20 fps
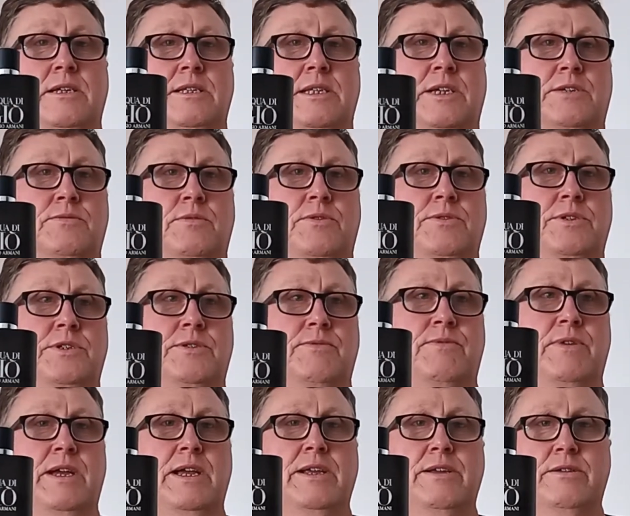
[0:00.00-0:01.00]
That's what this
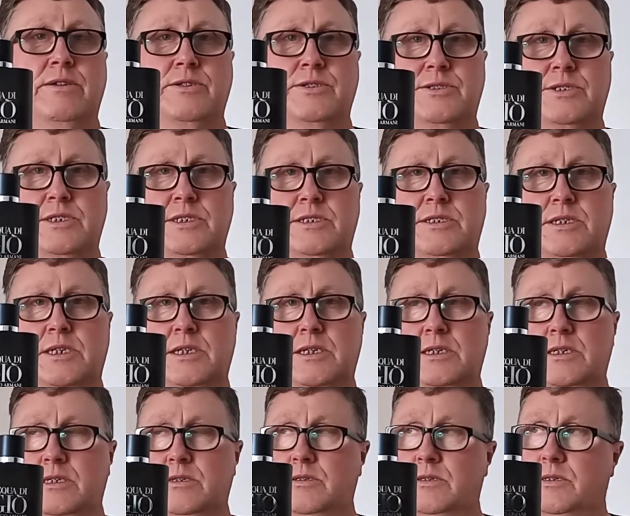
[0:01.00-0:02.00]
fragrance is
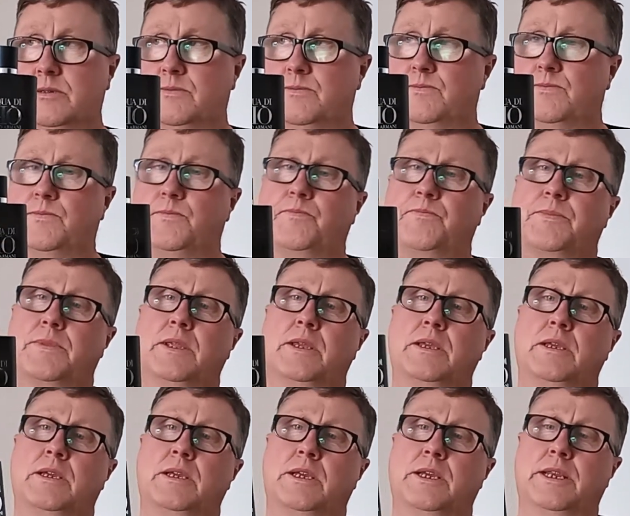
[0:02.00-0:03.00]
uh,
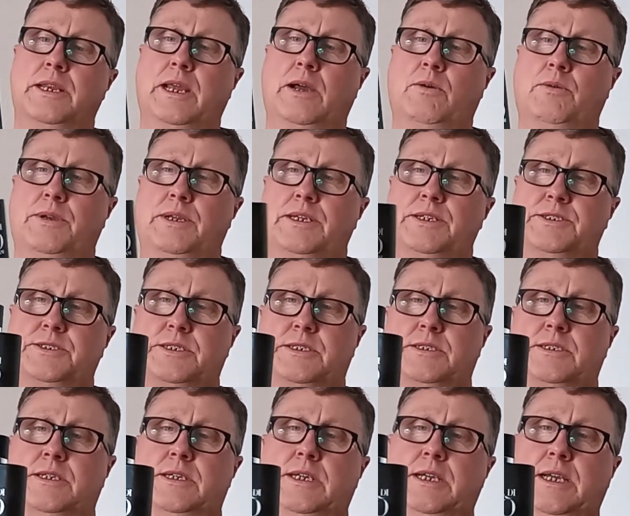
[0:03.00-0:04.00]
known as.
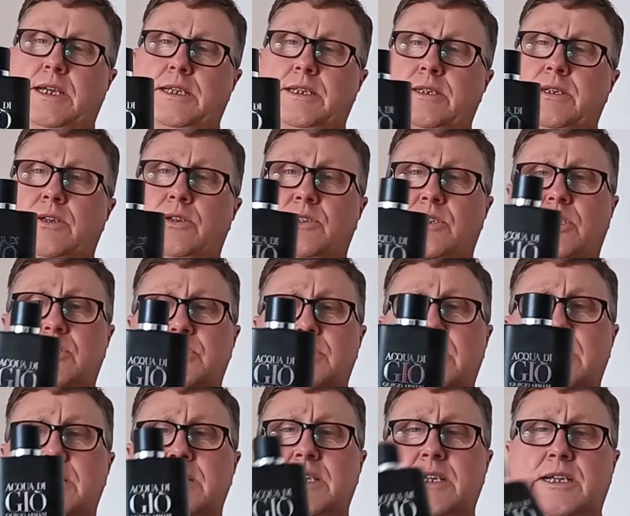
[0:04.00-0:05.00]
And as I
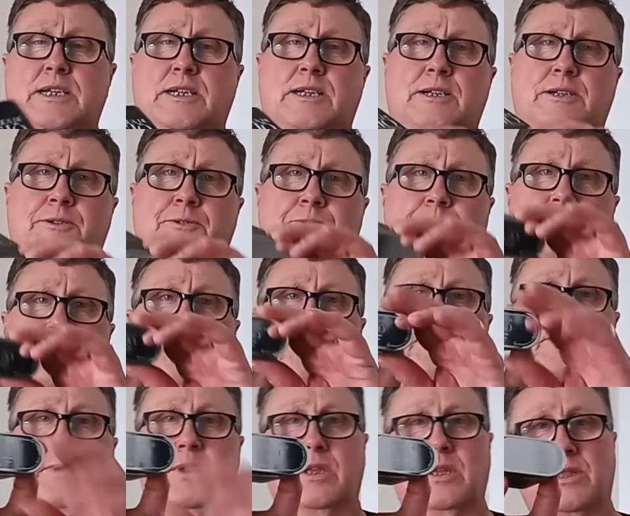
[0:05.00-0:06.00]
say,
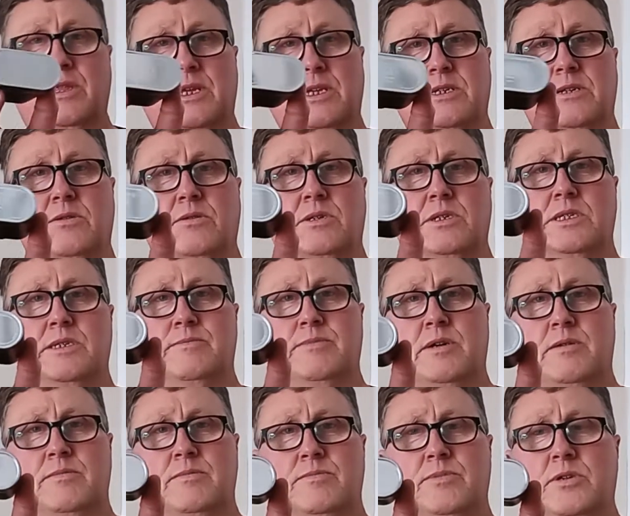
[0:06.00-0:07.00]
let's look at the
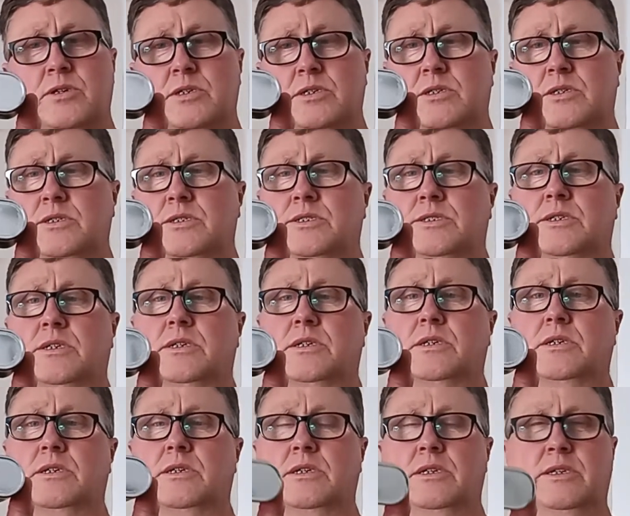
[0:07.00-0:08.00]
bottom bite, guys.
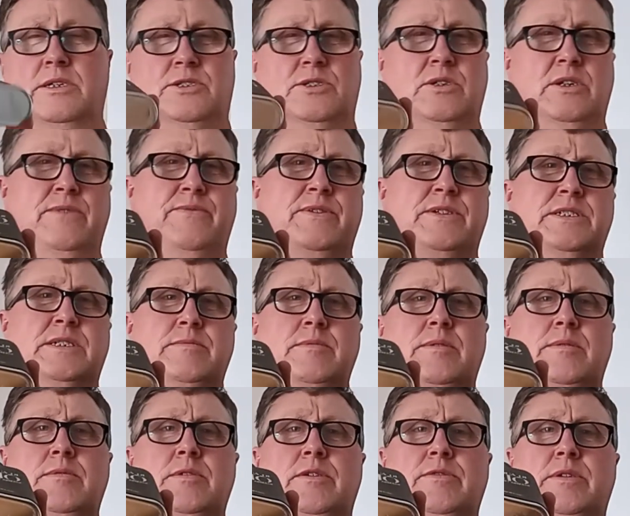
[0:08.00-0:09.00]
Sorry if you see me
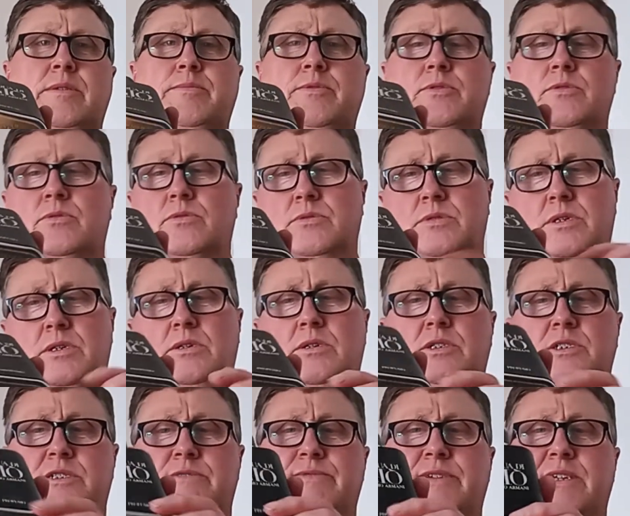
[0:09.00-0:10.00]
really broken,
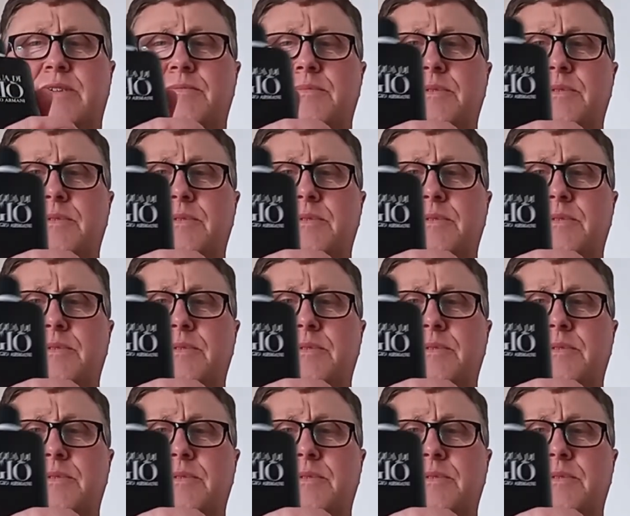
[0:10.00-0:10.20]
guys. I've had